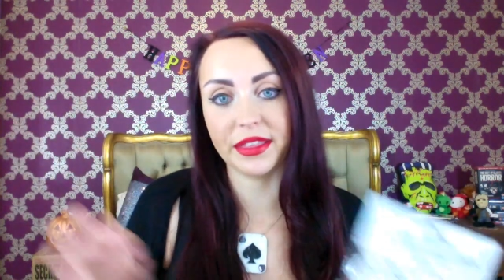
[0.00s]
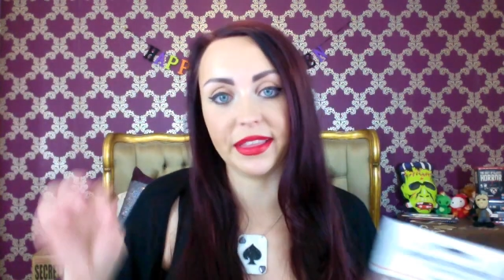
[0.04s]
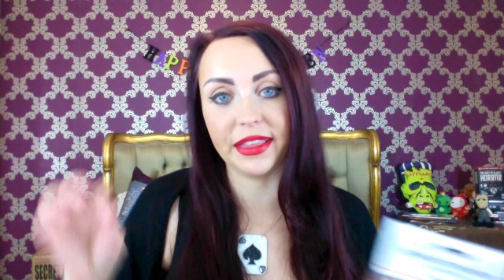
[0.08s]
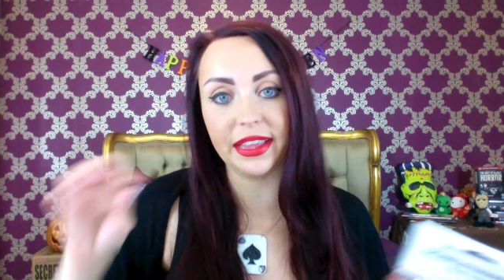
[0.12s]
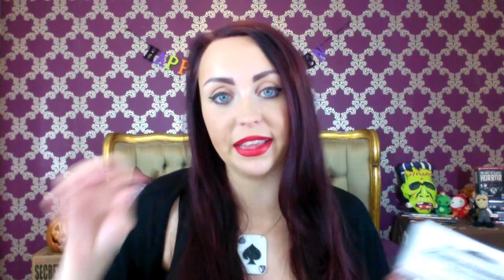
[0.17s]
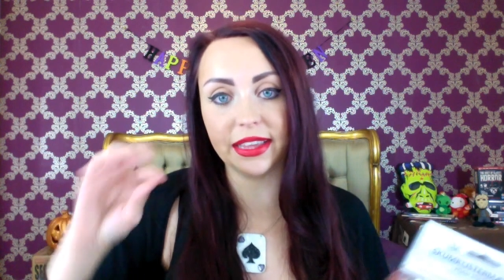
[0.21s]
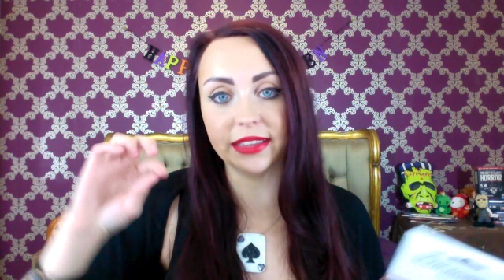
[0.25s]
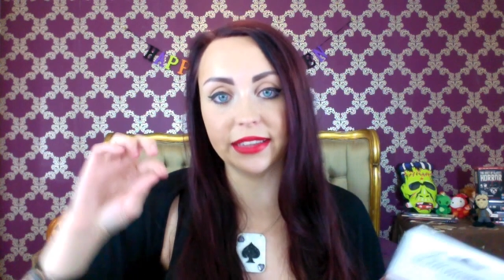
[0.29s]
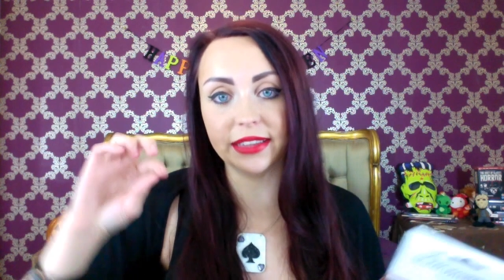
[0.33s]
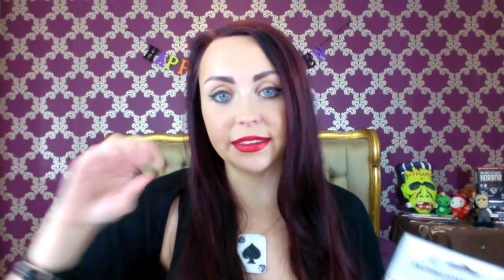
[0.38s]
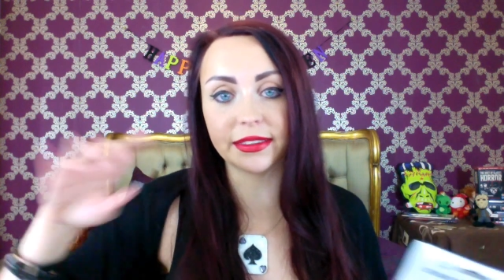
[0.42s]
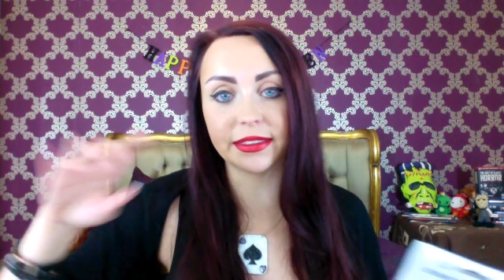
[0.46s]

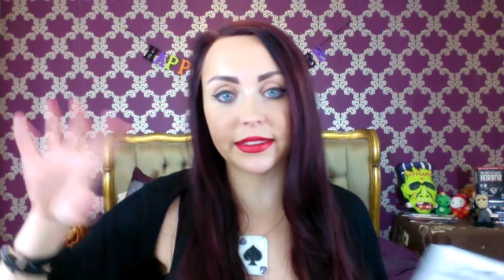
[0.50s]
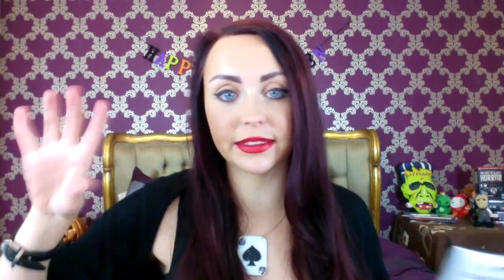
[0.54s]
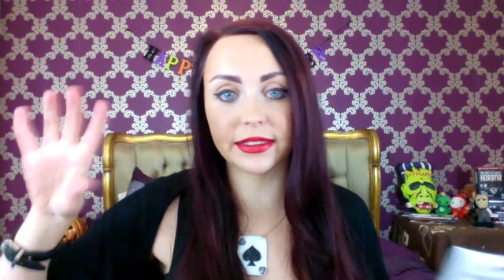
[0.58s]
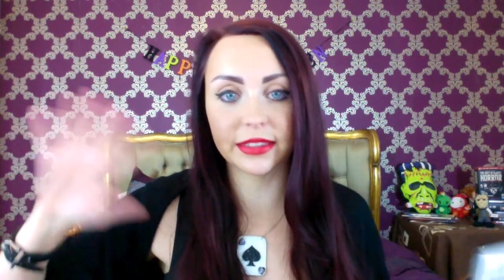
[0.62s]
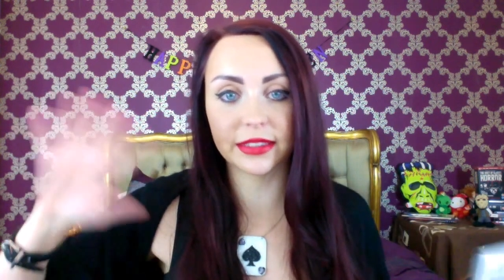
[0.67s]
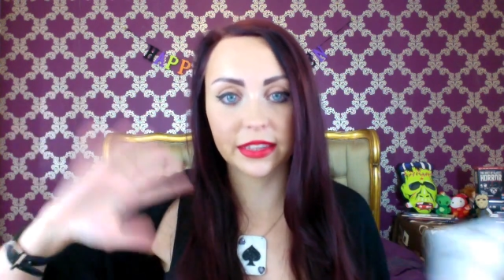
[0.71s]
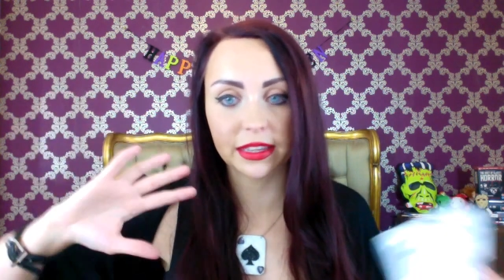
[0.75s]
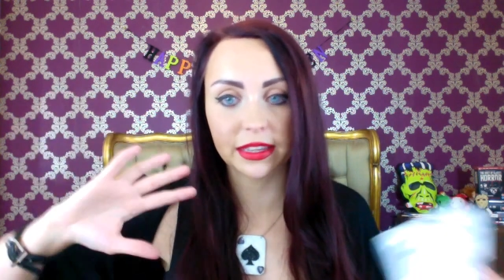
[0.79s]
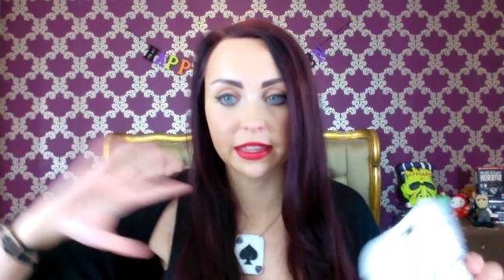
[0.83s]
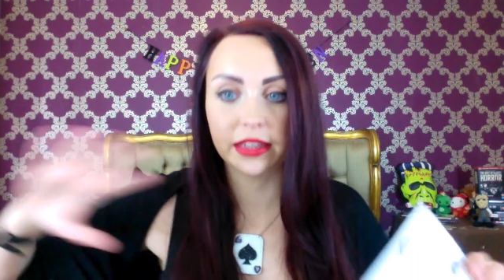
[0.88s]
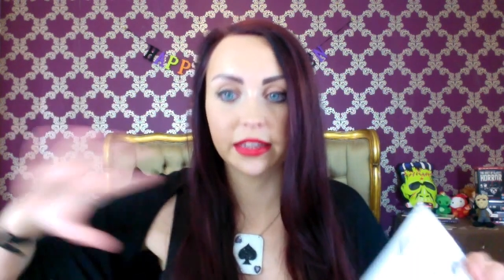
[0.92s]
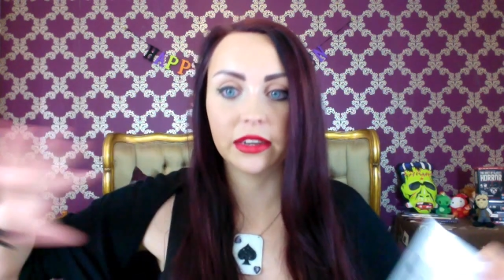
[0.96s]
these
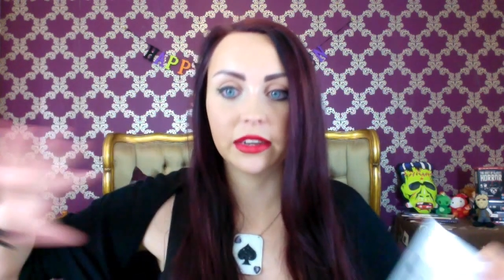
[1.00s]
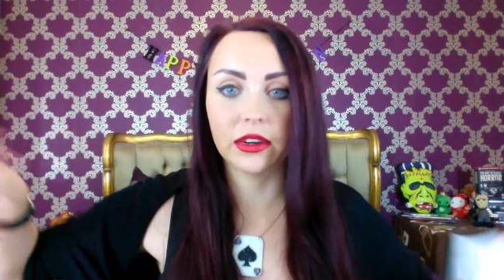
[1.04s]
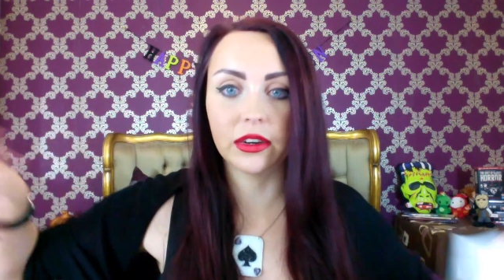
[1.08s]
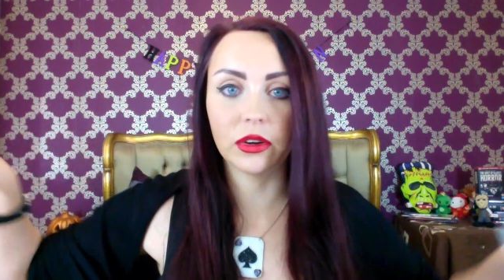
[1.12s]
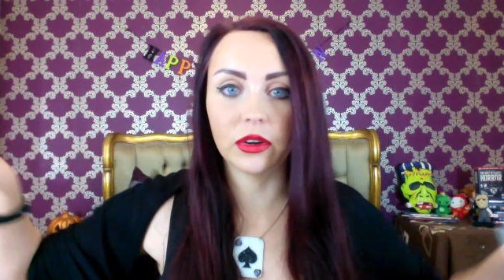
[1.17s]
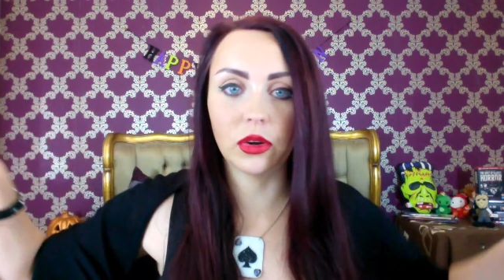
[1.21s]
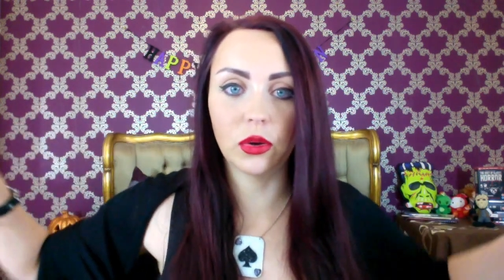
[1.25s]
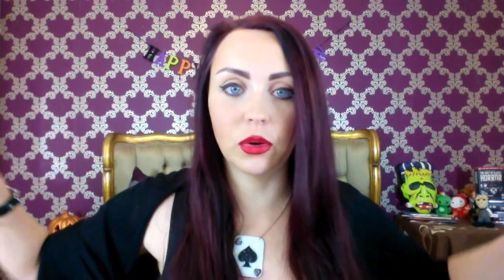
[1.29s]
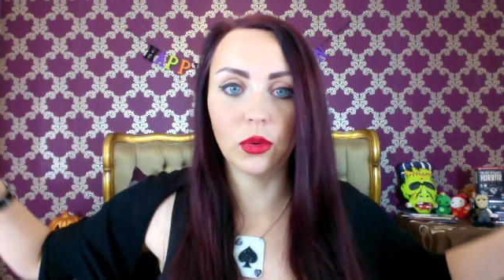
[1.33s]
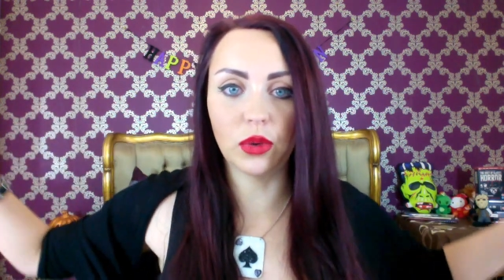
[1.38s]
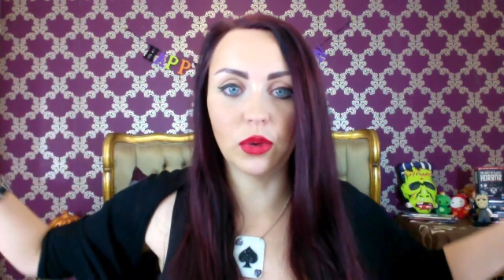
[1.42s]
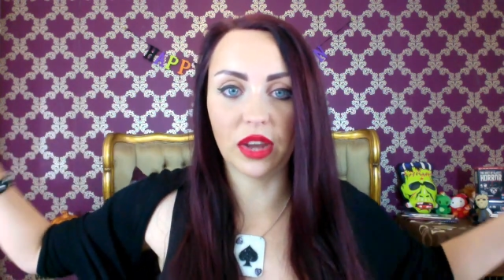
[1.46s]

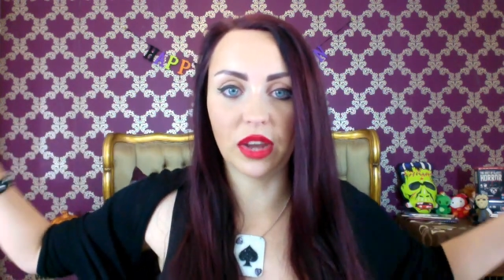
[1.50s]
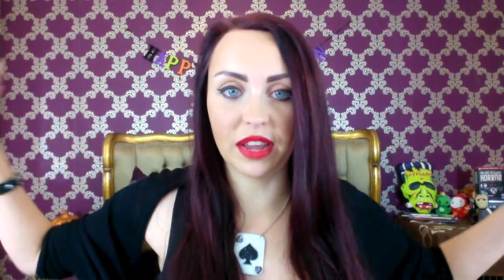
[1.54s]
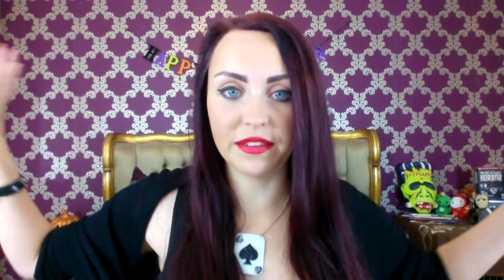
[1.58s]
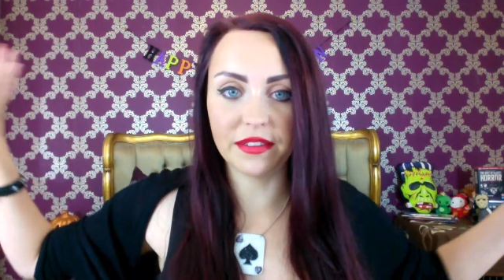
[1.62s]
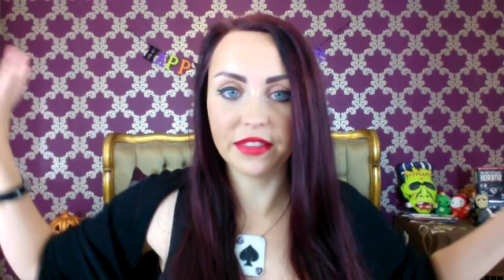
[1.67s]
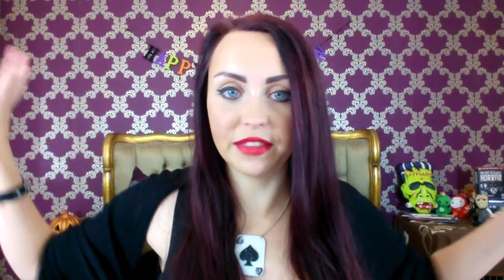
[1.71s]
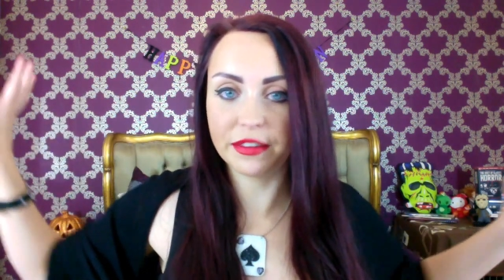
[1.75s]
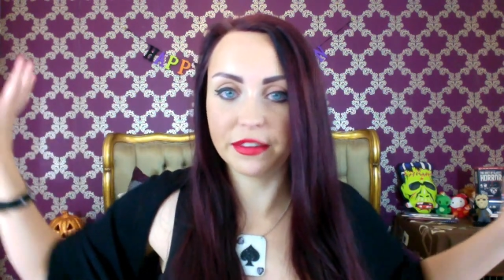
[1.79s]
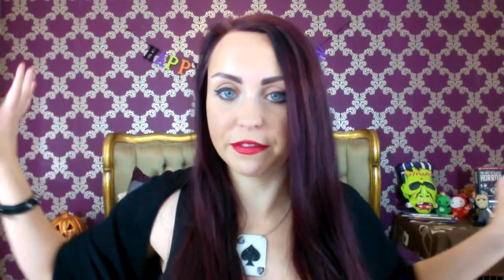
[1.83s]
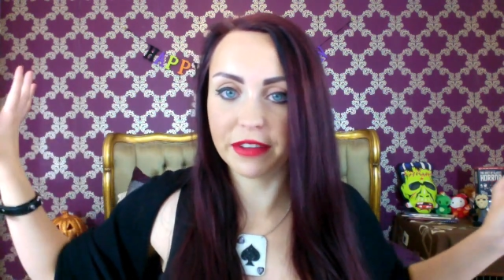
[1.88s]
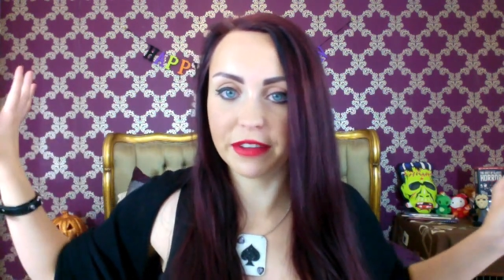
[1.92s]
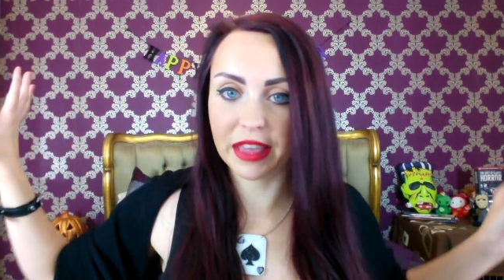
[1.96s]
all over
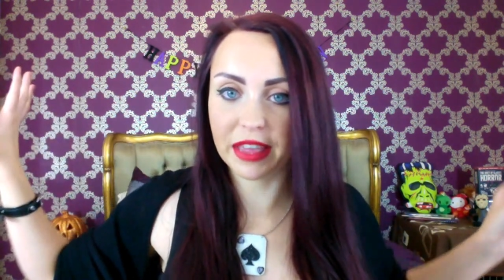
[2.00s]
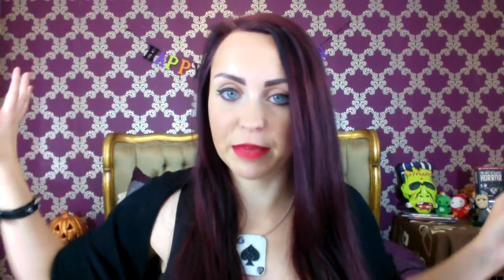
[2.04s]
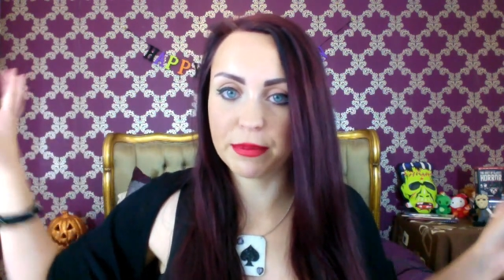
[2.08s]
the freaking